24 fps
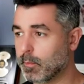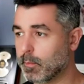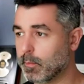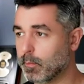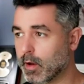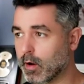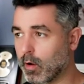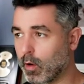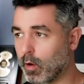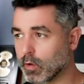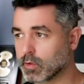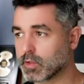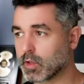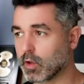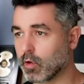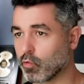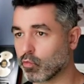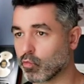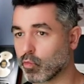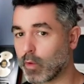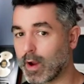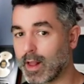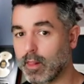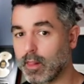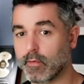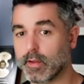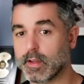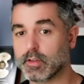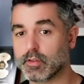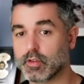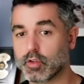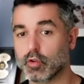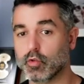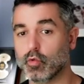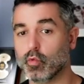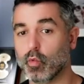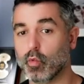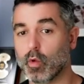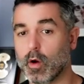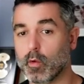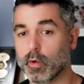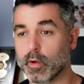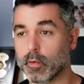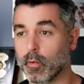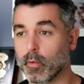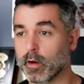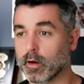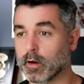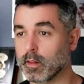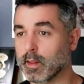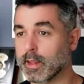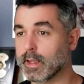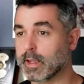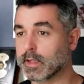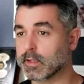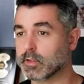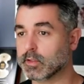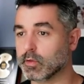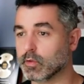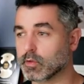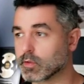But also relevant to what we want to link it to.